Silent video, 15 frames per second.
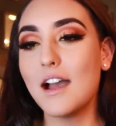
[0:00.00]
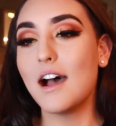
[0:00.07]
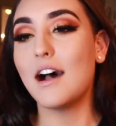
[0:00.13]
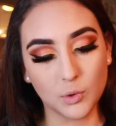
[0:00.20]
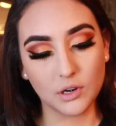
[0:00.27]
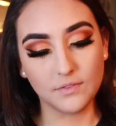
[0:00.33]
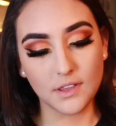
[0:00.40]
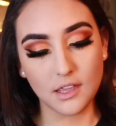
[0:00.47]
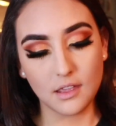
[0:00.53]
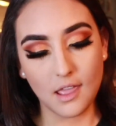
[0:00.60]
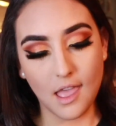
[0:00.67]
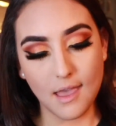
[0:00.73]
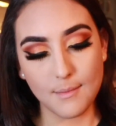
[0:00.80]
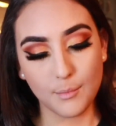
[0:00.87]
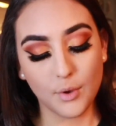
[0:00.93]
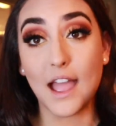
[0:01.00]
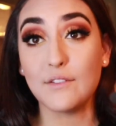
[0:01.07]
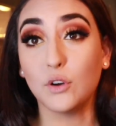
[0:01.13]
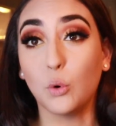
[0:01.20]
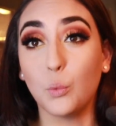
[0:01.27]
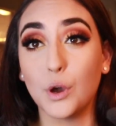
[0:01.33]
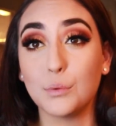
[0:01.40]
Morphe
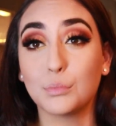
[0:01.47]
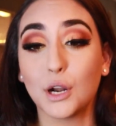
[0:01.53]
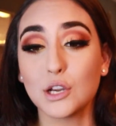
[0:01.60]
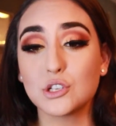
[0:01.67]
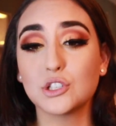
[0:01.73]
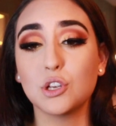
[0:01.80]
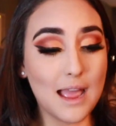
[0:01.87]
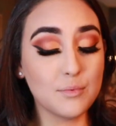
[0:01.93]
M501 brush.